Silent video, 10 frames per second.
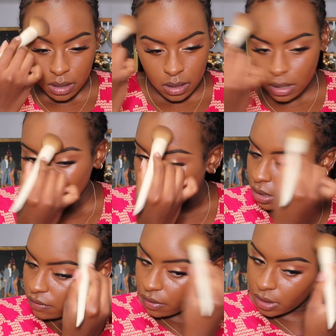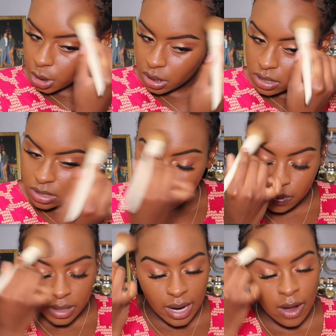Oh, the foundation is so good.